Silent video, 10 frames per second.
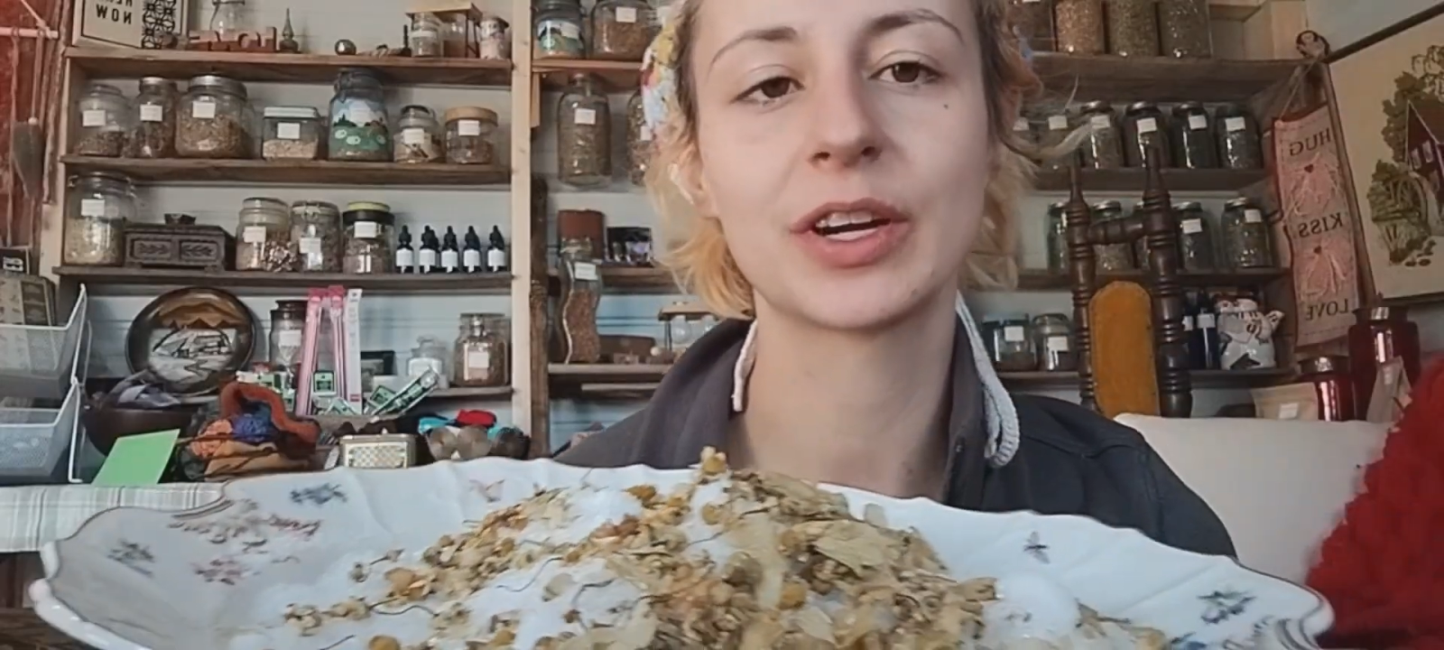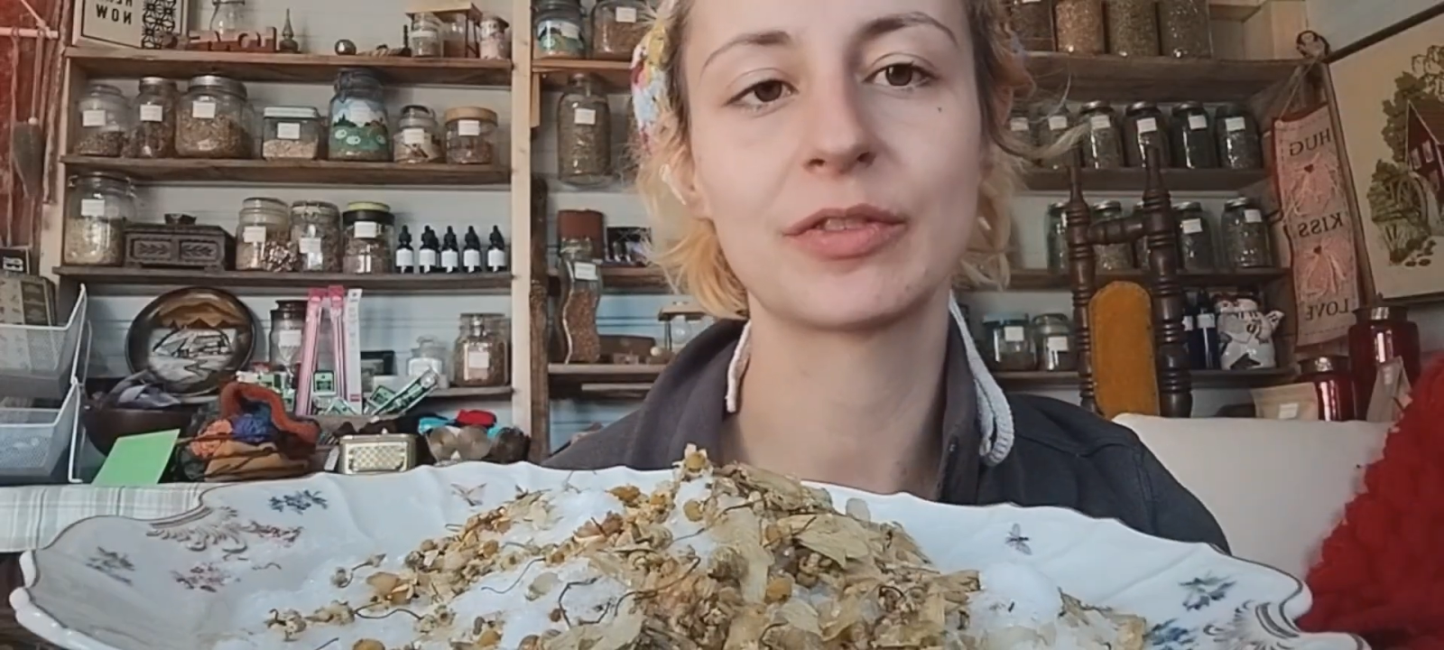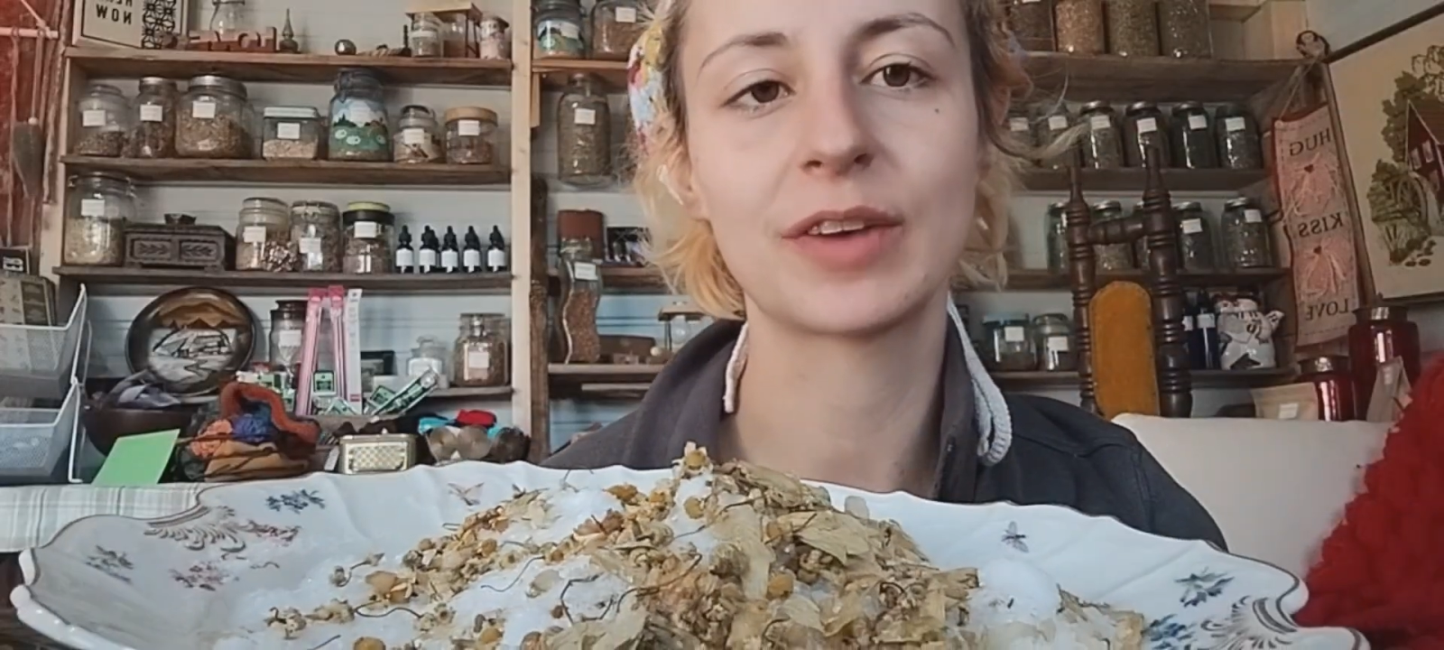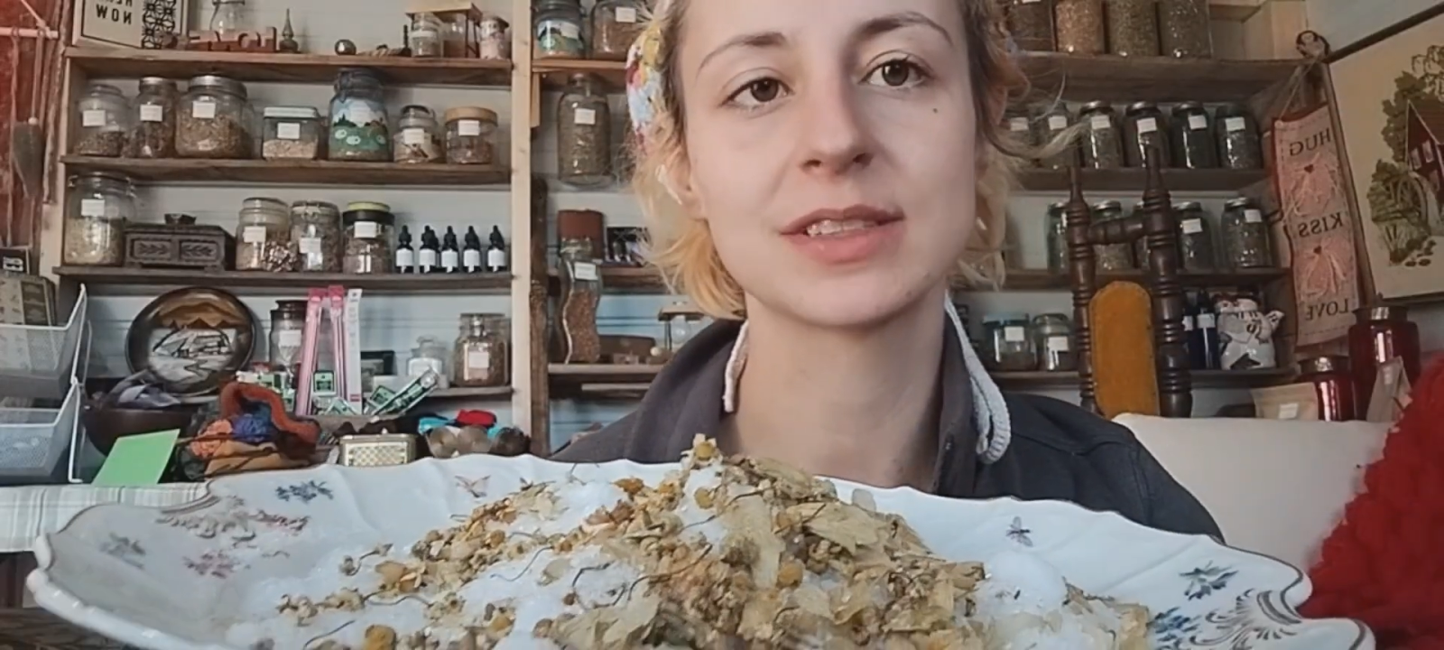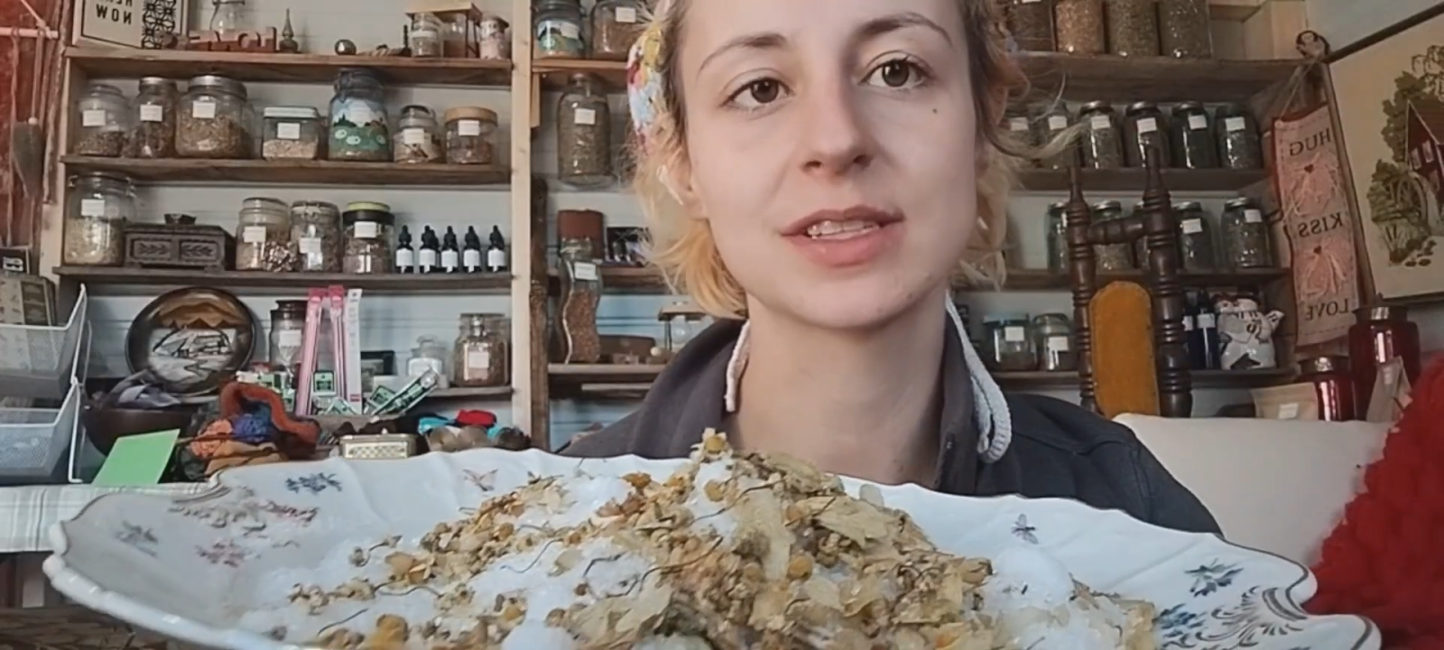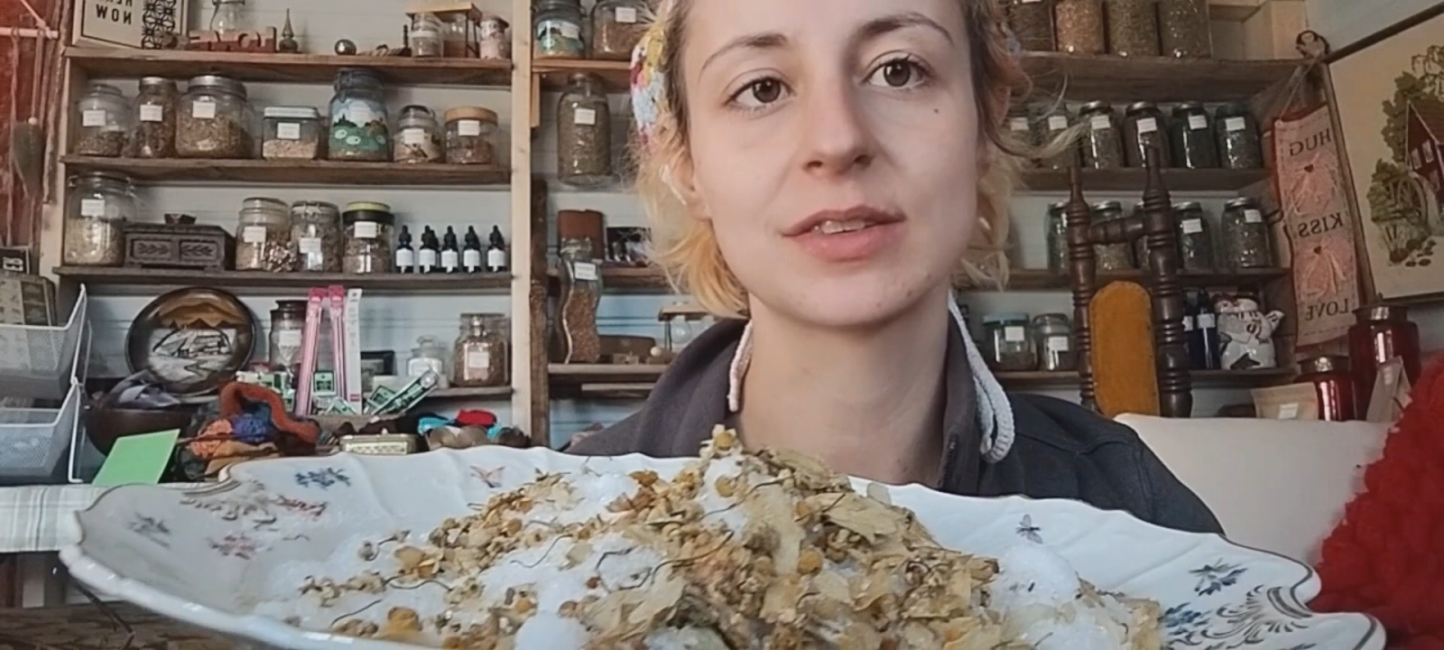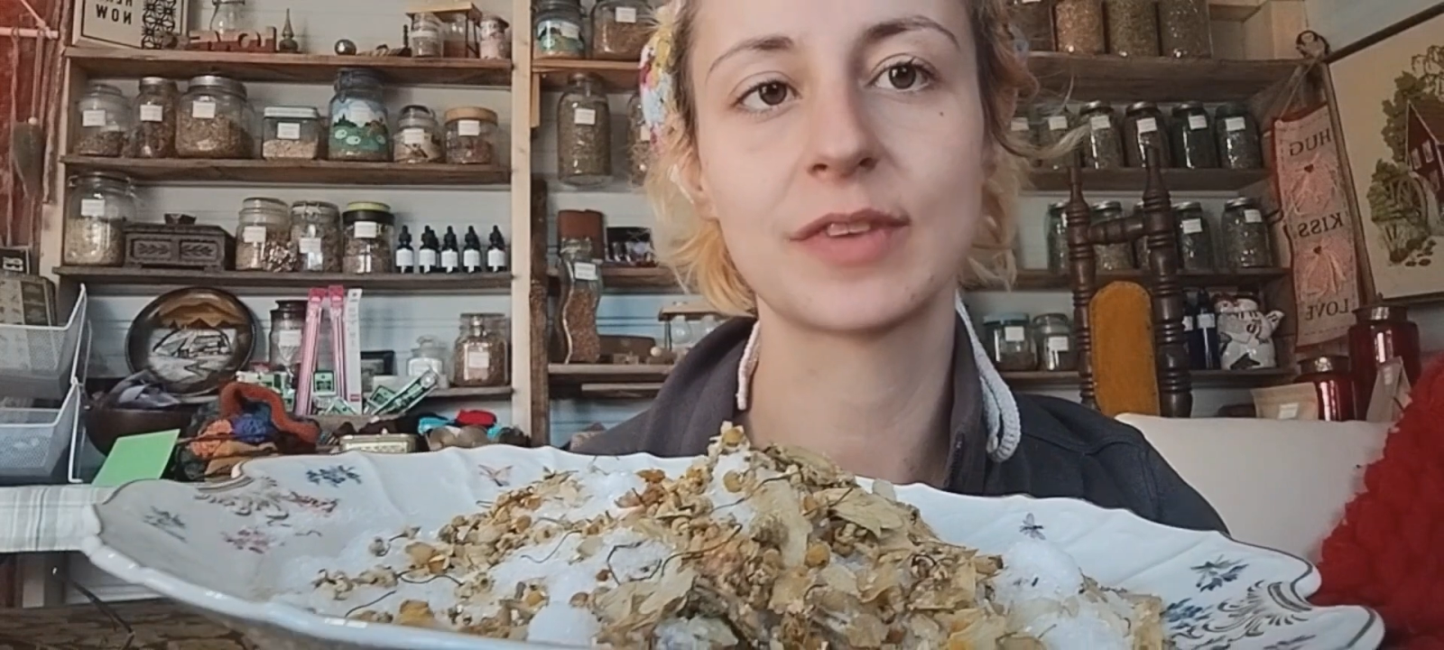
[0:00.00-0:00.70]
your friends and